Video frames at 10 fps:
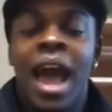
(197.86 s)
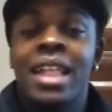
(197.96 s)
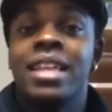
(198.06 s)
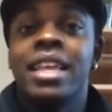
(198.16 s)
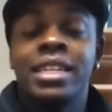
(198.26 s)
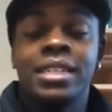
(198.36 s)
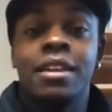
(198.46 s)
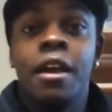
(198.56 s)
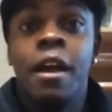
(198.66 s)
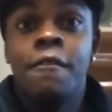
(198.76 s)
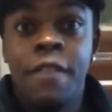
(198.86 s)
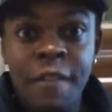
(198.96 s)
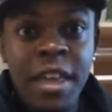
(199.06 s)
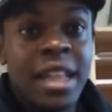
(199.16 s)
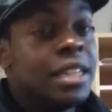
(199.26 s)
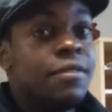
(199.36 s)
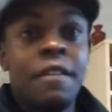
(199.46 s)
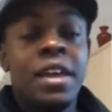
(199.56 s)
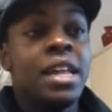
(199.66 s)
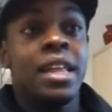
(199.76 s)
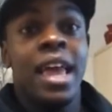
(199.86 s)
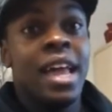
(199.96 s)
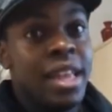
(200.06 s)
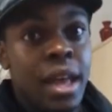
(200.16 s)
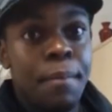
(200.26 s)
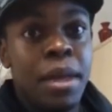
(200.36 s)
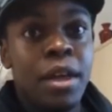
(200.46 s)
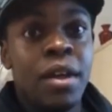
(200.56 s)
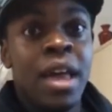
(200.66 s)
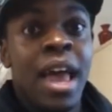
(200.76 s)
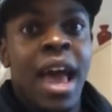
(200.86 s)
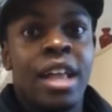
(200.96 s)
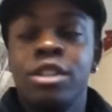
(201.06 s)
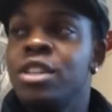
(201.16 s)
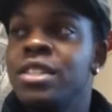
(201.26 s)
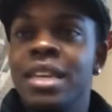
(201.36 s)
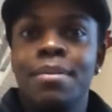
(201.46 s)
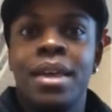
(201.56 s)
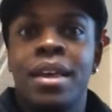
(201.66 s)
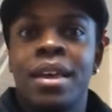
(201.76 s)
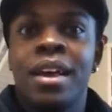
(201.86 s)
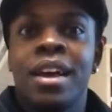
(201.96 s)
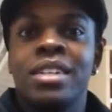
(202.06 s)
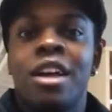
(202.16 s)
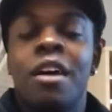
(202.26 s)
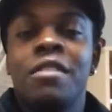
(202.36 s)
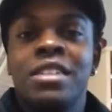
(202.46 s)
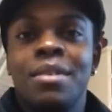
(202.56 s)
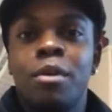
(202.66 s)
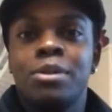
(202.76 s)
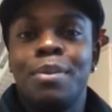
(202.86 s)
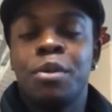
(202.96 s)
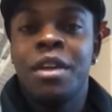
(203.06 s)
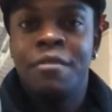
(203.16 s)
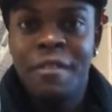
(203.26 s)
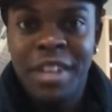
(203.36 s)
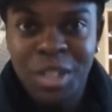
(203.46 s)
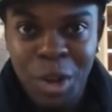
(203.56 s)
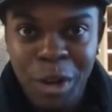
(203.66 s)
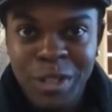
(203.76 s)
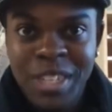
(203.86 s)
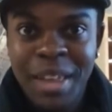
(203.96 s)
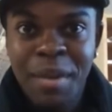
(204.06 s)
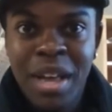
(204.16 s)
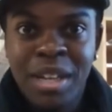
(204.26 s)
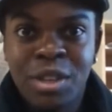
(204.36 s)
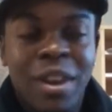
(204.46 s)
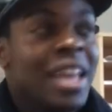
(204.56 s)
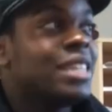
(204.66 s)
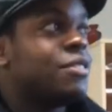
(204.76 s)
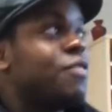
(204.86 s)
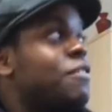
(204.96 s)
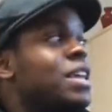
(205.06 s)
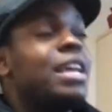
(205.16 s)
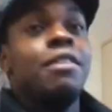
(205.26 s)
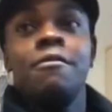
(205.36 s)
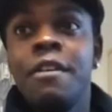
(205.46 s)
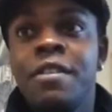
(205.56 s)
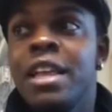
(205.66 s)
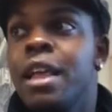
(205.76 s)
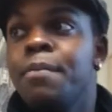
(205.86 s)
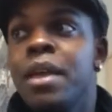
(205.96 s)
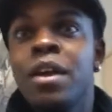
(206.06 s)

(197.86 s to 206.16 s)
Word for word: And then they said, "Vivian, is Vivian Annie up here?" And you should see me. Because obviously most people think Vivian's a girl's name. So they're like, is Vivian, Vivian up there?